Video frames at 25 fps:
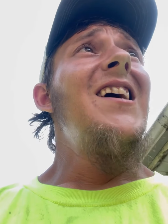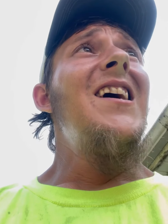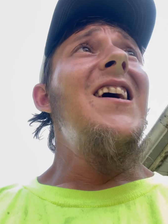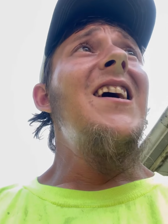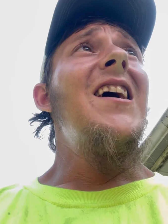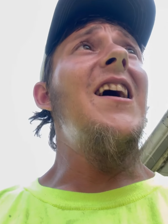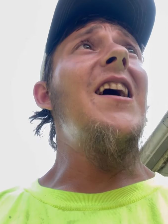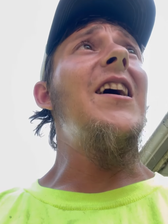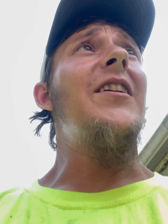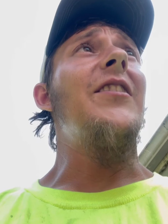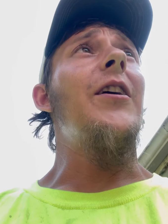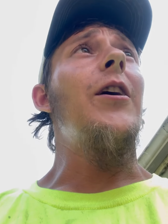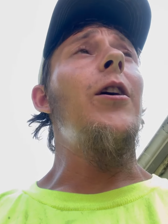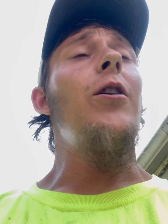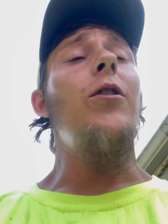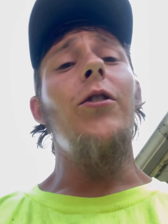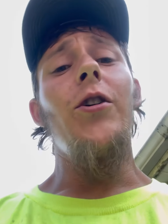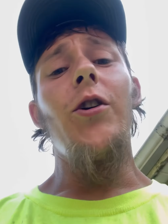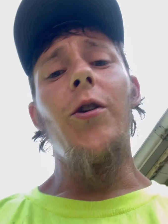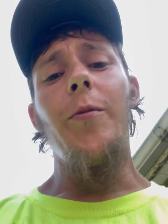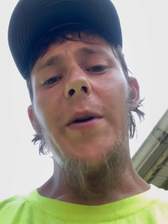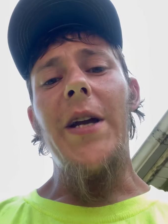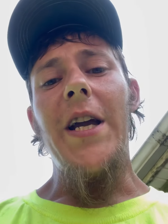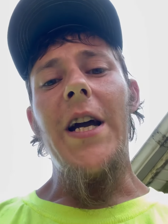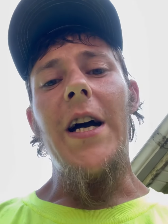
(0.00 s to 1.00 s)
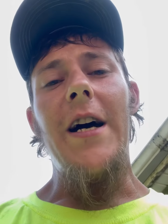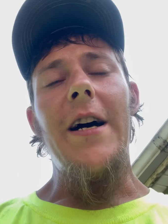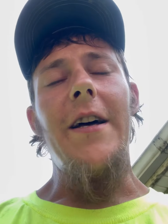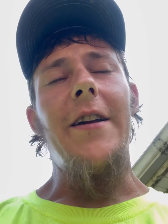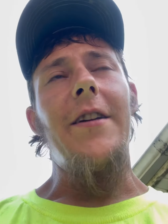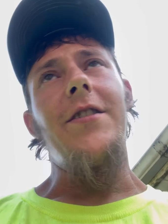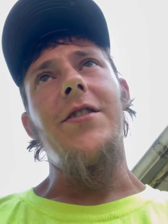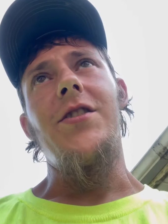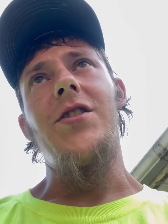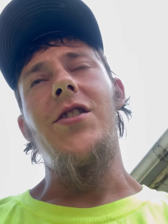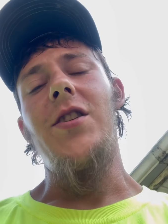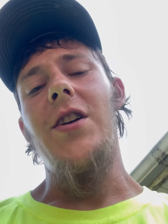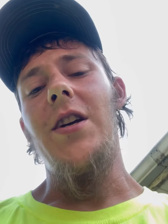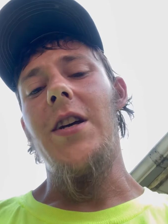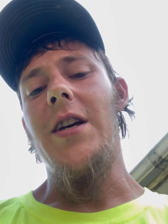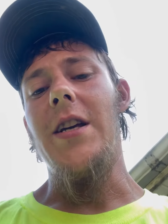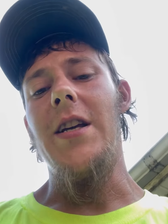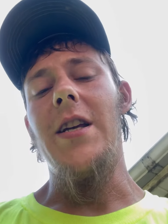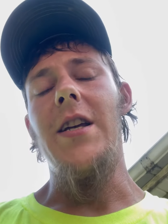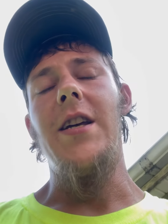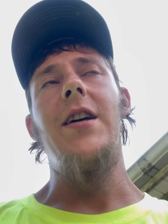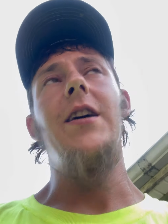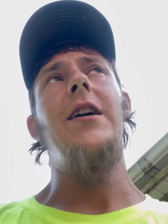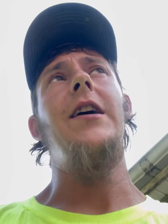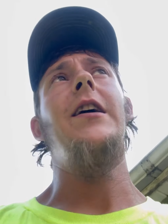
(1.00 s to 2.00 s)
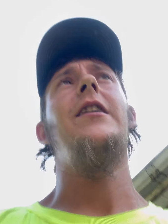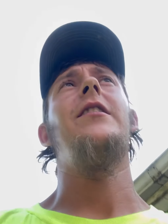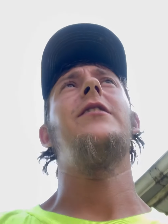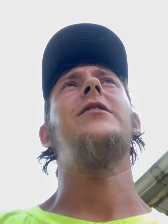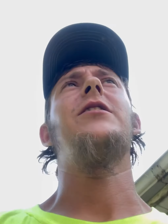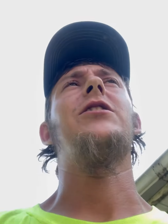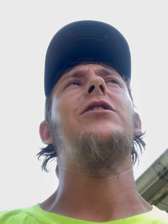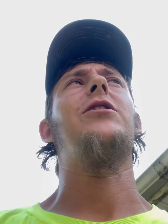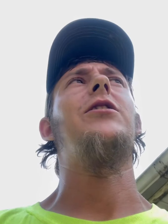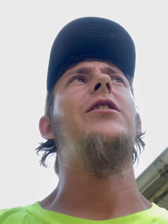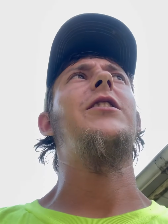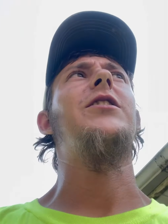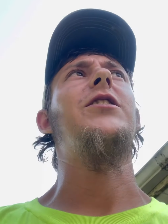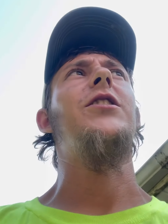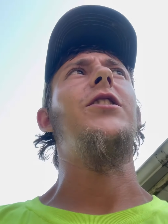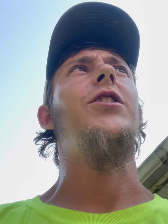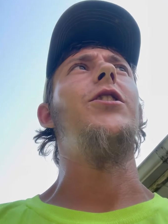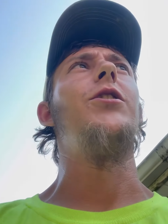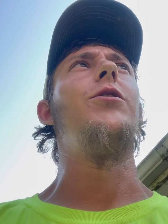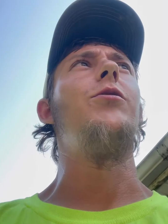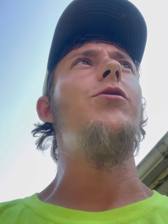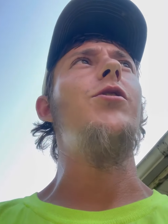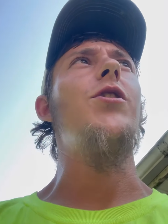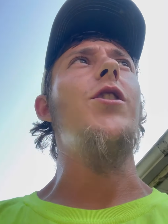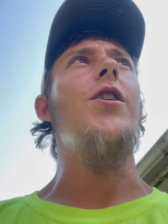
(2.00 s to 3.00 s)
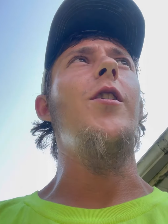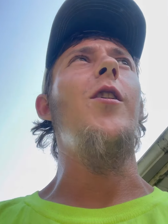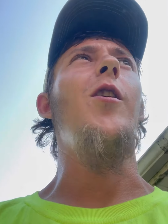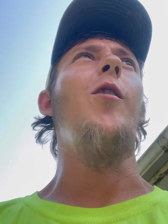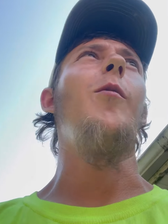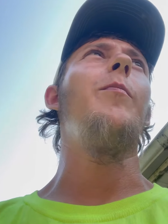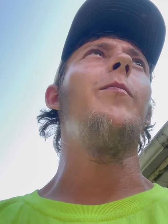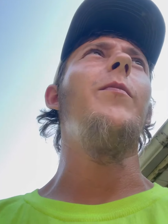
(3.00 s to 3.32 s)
And they all know Miatas, so that's a huge help.